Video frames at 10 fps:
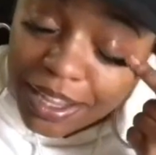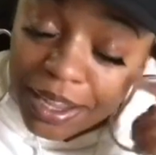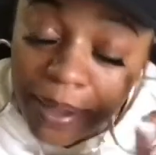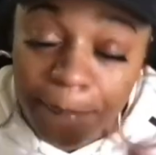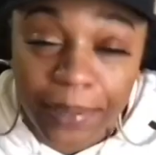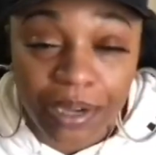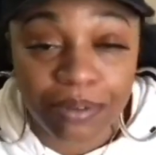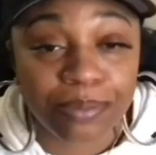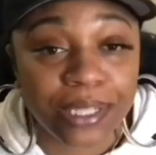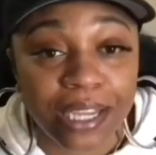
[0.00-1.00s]
Bear with
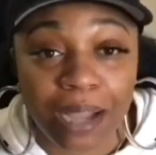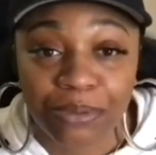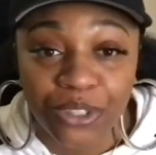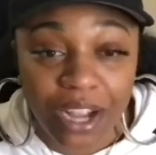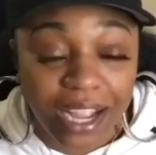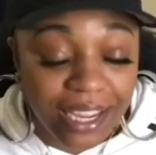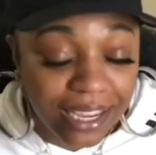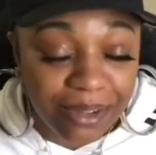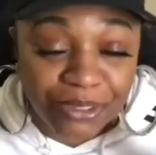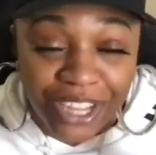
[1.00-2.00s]
me. I'm trying
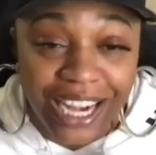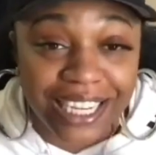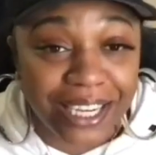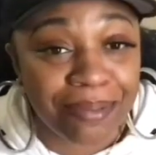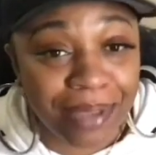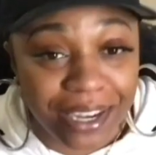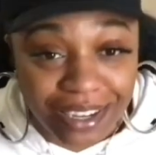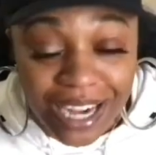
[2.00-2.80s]
to get it better.